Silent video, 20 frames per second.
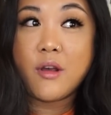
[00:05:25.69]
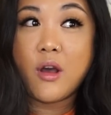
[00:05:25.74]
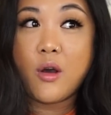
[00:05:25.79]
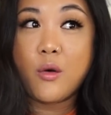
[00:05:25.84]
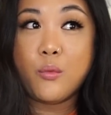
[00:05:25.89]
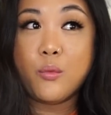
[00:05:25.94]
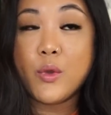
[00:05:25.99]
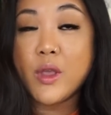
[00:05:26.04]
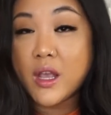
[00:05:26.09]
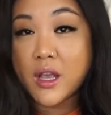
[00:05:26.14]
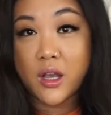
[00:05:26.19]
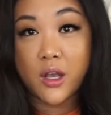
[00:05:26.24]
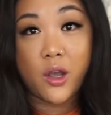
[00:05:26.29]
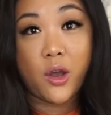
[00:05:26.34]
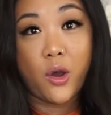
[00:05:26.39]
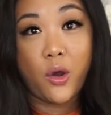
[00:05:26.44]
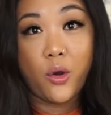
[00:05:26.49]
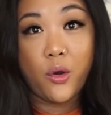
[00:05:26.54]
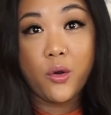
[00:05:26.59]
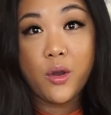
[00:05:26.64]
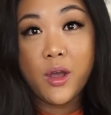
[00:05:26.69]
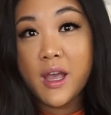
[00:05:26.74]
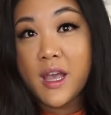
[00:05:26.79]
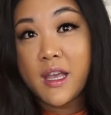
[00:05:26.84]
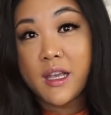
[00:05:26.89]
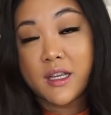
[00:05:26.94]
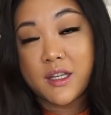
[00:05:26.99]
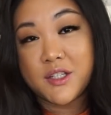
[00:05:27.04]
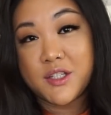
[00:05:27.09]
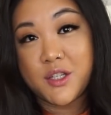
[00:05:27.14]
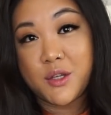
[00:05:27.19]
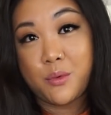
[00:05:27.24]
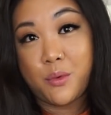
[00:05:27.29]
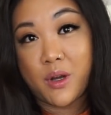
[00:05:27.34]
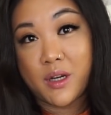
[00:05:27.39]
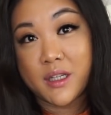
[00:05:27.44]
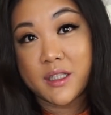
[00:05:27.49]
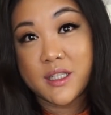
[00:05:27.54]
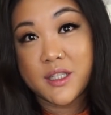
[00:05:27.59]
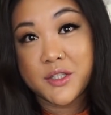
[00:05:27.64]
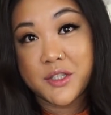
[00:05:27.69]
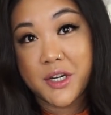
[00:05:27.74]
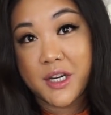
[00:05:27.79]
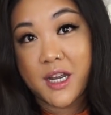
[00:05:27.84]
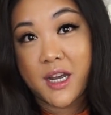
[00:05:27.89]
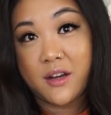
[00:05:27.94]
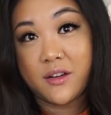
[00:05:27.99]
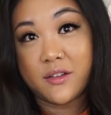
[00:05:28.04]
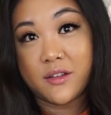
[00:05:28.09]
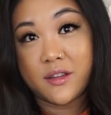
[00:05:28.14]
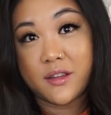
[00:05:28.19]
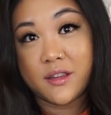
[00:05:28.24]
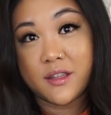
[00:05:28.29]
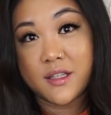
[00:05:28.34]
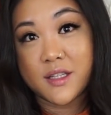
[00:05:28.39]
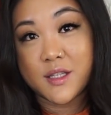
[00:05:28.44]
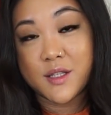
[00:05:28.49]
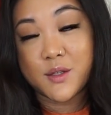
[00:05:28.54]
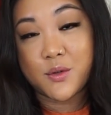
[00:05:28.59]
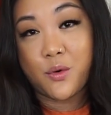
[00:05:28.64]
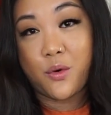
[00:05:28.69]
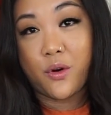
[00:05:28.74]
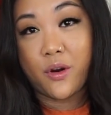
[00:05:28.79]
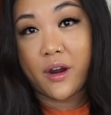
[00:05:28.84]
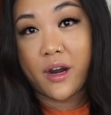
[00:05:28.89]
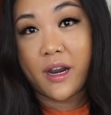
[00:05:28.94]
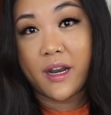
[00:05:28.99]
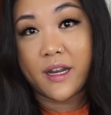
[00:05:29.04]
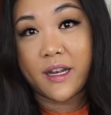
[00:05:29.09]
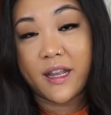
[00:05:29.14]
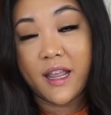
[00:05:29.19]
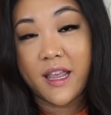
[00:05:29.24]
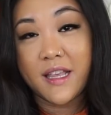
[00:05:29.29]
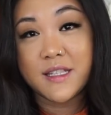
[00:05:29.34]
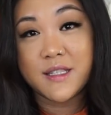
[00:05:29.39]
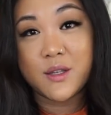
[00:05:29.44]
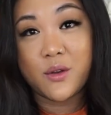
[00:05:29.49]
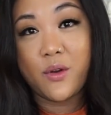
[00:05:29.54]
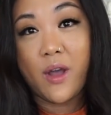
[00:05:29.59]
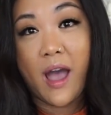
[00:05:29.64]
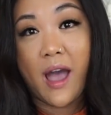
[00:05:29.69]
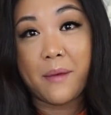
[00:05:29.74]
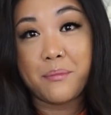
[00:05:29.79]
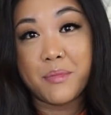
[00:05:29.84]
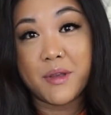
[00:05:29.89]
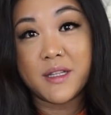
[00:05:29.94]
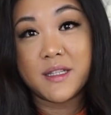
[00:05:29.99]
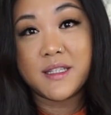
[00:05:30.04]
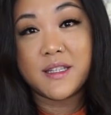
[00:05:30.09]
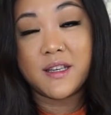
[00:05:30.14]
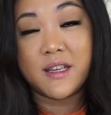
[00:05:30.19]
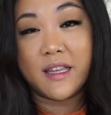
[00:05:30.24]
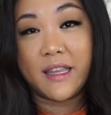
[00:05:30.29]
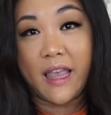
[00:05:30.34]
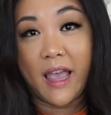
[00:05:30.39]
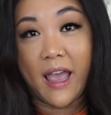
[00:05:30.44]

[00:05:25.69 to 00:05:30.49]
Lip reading: a week ago because she wanted to check out the store, and they so happened to